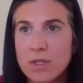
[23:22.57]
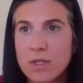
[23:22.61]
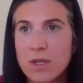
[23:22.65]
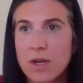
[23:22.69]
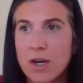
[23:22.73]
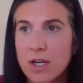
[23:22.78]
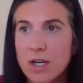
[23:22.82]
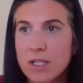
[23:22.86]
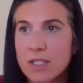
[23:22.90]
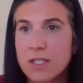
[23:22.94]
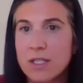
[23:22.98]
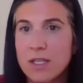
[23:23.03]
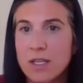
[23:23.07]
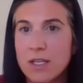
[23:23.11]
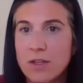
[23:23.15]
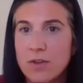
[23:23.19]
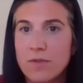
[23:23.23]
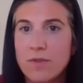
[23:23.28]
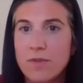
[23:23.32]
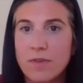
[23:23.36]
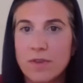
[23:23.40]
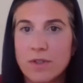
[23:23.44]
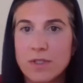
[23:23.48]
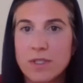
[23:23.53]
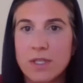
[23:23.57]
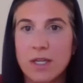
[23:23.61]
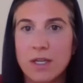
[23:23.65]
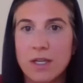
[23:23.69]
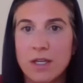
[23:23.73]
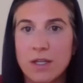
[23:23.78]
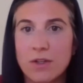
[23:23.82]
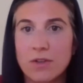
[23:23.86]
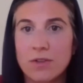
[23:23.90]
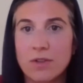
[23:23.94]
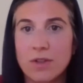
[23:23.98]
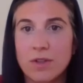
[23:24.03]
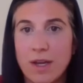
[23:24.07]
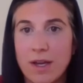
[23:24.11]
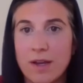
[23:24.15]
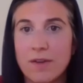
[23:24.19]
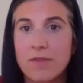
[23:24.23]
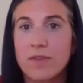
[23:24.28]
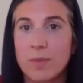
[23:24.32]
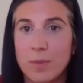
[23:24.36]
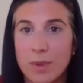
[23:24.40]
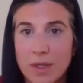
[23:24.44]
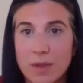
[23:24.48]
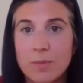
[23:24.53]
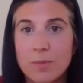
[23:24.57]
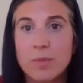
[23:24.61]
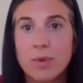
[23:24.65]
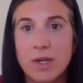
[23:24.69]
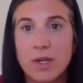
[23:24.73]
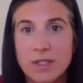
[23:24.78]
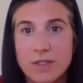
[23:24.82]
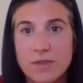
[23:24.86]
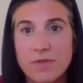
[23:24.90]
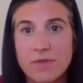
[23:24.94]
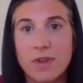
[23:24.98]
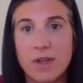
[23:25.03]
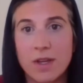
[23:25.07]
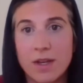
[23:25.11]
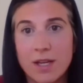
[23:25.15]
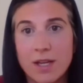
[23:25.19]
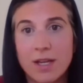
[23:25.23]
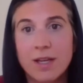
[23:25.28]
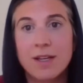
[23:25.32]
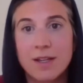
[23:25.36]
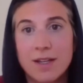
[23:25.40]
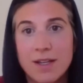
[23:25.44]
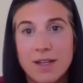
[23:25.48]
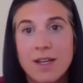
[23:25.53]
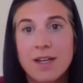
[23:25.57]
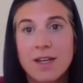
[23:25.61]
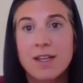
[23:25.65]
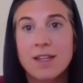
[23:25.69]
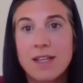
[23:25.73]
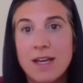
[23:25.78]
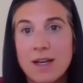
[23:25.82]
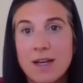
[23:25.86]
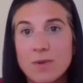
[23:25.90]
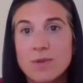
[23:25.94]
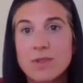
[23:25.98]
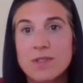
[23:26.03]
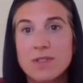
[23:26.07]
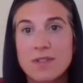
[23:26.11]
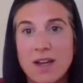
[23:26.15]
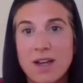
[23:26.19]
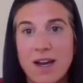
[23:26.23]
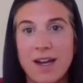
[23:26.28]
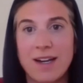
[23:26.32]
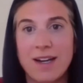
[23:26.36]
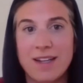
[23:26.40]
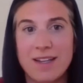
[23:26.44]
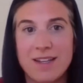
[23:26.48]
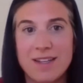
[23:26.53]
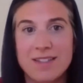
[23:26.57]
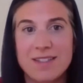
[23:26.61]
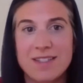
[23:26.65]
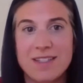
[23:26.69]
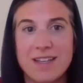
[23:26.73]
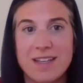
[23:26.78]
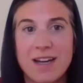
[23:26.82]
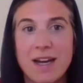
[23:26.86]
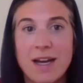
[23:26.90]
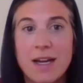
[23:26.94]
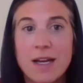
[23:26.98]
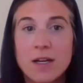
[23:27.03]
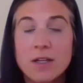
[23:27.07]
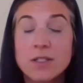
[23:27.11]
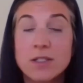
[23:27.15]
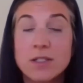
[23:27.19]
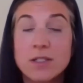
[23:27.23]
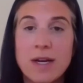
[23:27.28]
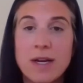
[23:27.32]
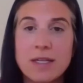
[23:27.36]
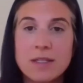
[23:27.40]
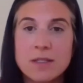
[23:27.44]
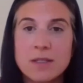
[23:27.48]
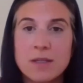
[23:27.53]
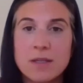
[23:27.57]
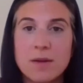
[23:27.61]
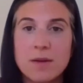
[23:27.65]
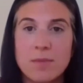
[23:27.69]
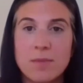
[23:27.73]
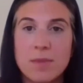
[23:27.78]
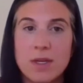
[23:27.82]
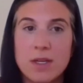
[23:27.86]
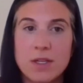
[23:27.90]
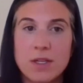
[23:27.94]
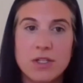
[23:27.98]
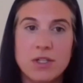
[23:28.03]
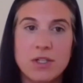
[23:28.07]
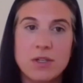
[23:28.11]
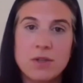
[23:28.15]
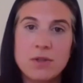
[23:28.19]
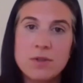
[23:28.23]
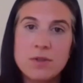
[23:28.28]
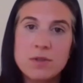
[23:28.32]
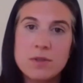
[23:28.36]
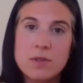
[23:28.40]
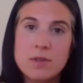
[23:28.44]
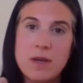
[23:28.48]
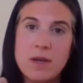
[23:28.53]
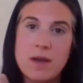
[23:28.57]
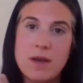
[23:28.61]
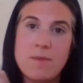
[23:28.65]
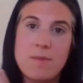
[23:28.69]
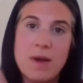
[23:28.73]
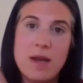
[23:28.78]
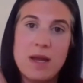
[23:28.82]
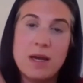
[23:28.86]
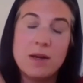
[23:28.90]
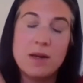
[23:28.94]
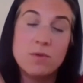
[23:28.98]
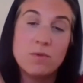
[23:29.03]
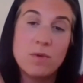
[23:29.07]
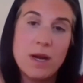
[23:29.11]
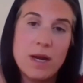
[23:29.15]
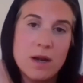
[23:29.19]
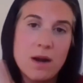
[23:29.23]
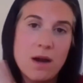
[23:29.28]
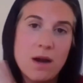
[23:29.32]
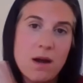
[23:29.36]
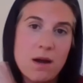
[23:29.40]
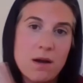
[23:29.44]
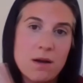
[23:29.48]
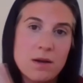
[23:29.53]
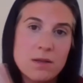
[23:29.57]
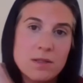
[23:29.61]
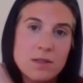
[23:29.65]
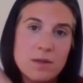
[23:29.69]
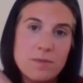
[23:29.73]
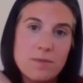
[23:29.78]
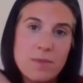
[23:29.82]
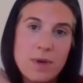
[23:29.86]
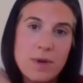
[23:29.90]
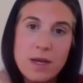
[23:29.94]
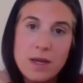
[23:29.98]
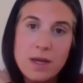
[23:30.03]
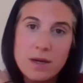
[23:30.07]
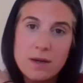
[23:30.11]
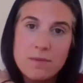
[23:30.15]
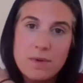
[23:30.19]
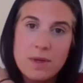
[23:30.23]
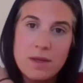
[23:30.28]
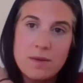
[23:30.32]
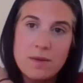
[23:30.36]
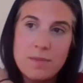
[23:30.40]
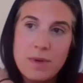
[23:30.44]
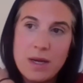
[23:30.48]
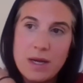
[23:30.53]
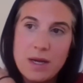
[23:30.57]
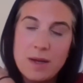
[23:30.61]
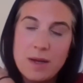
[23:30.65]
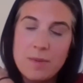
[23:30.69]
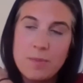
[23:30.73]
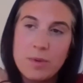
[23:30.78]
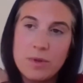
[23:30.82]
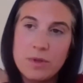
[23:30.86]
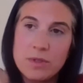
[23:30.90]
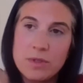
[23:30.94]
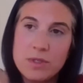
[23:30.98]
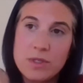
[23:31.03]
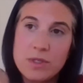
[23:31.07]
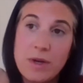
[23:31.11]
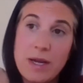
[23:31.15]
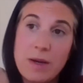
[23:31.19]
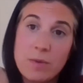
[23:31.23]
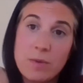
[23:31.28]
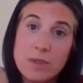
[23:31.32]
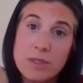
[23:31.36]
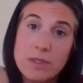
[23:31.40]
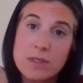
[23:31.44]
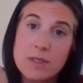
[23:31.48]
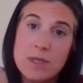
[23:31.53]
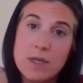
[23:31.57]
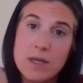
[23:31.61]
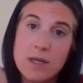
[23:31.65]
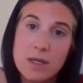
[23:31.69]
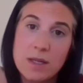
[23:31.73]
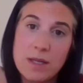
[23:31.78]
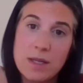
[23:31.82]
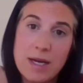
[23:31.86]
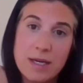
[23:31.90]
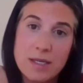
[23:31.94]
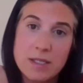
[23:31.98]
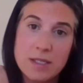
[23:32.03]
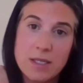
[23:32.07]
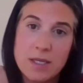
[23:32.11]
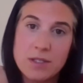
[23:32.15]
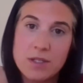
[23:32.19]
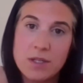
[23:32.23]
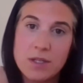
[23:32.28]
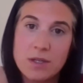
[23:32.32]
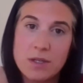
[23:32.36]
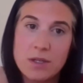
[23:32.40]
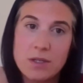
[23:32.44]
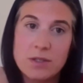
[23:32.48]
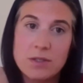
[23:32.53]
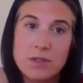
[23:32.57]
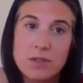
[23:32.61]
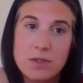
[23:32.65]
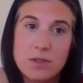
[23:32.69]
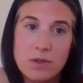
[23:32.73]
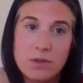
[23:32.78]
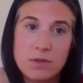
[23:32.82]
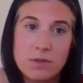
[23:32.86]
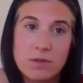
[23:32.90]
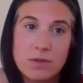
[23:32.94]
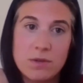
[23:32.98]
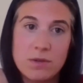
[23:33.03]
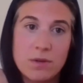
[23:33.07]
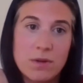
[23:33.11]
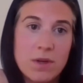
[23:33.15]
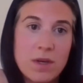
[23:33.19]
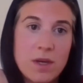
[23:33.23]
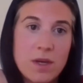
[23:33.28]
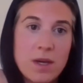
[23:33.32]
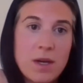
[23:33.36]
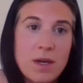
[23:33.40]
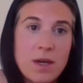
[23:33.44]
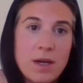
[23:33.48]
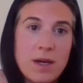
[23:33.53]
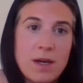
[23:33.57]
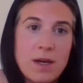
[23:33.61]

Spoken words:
what's the hardest thing you've ever done in your life? I'm like, breastfeed. That was not easy. I also had some issues. I had Raynaud's in my nipples. So I was seeing a lactation consultant